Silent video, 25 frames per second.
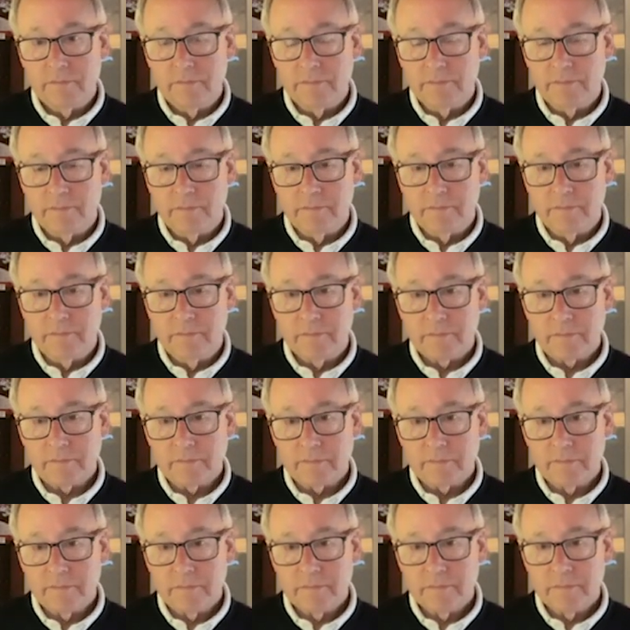
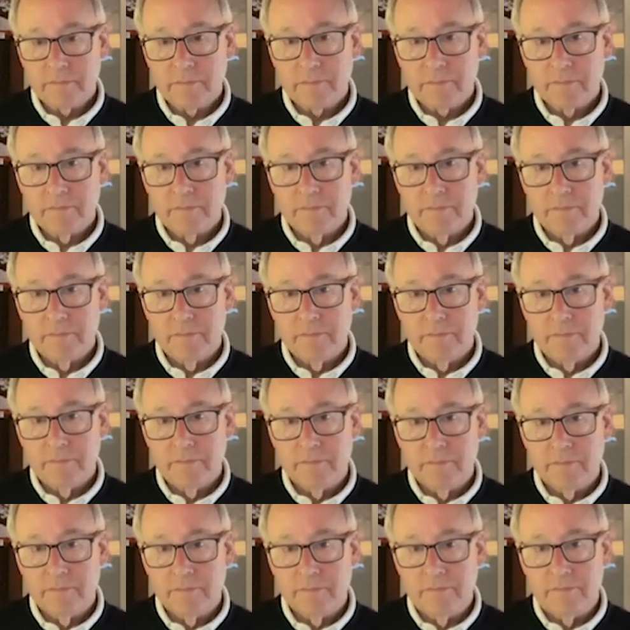
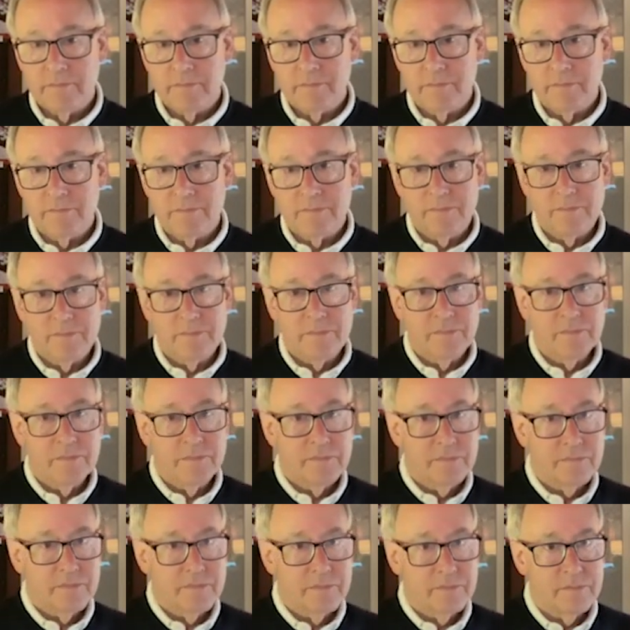
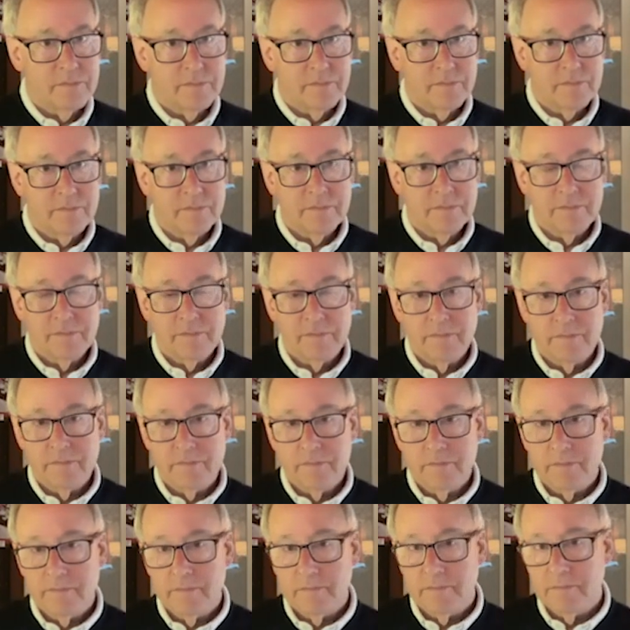
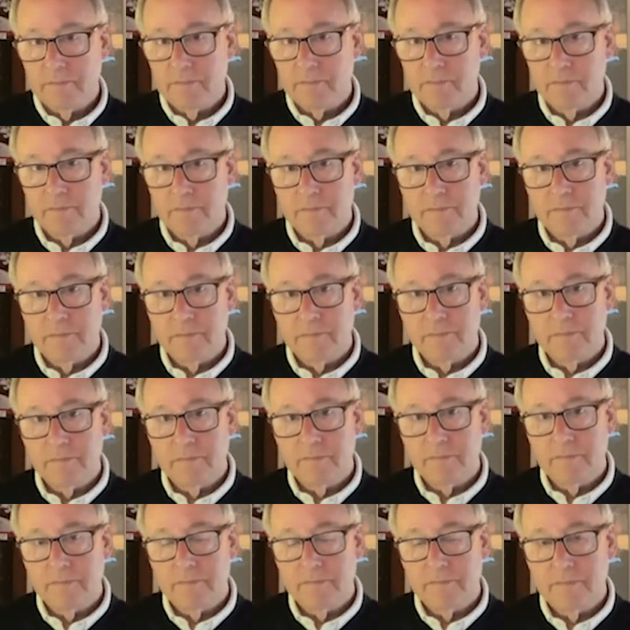
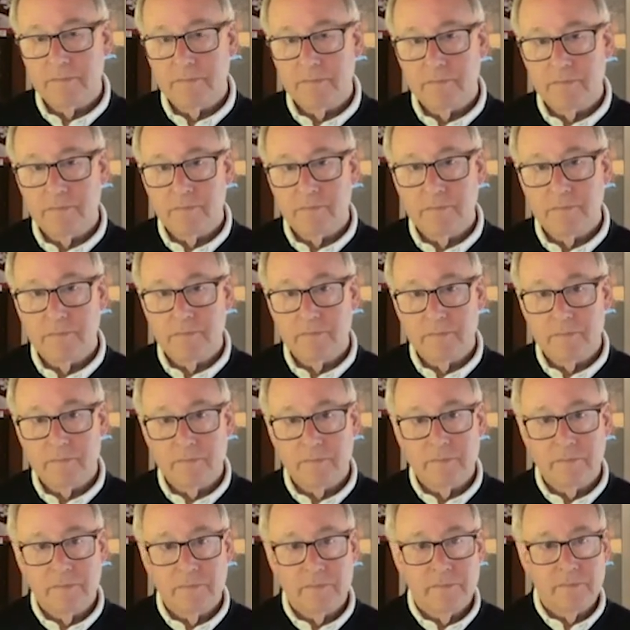
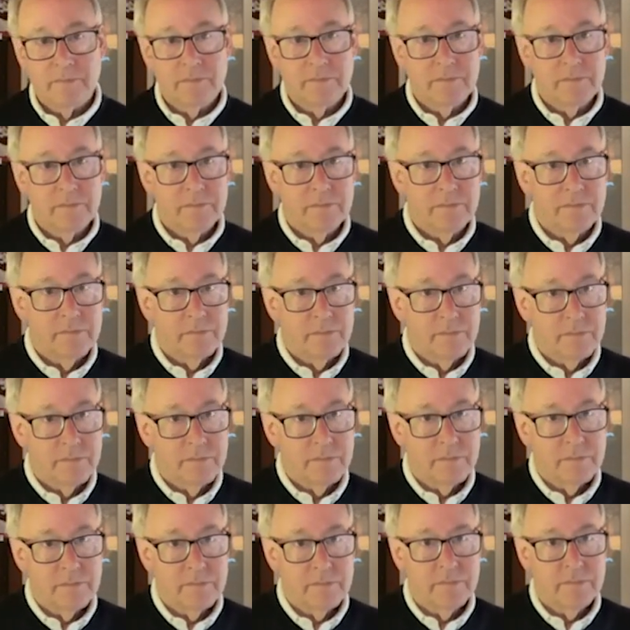
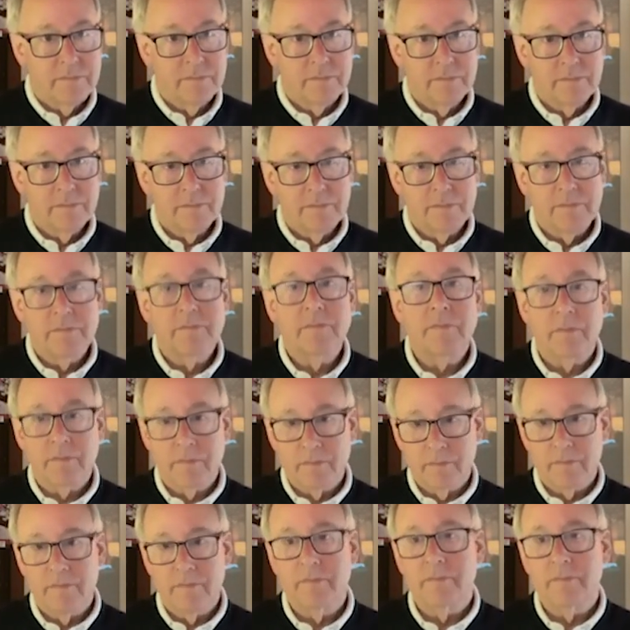[no speech]